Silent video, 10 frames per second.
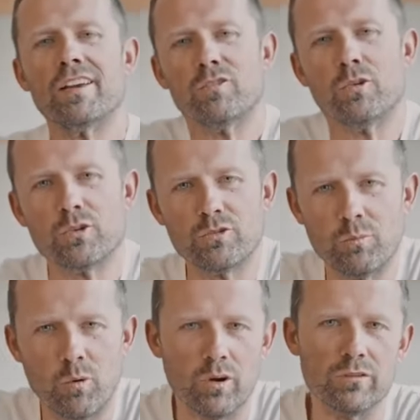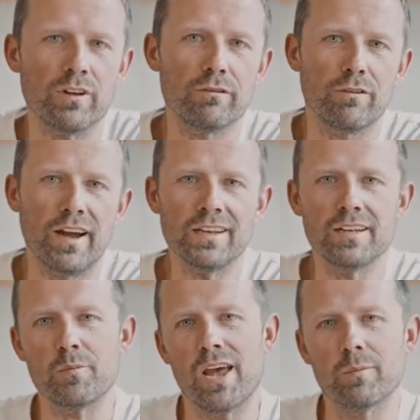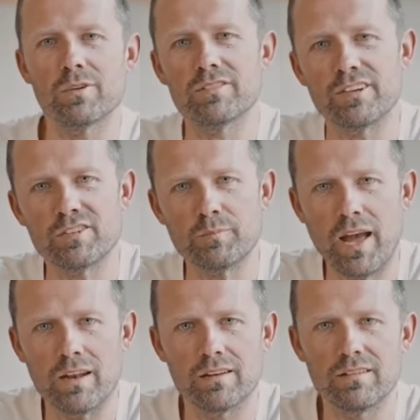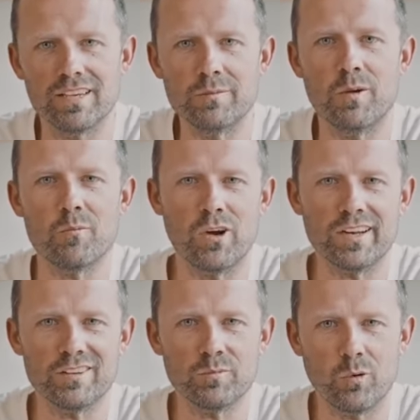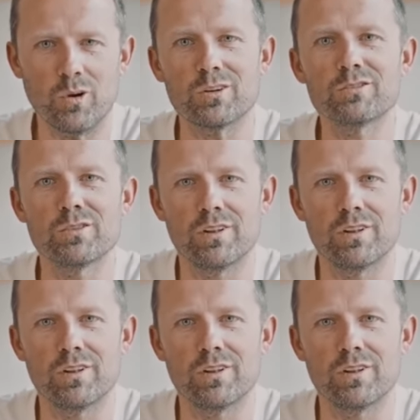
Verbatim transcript: thanks to your support, we'll finally be able to expand the team and bring this product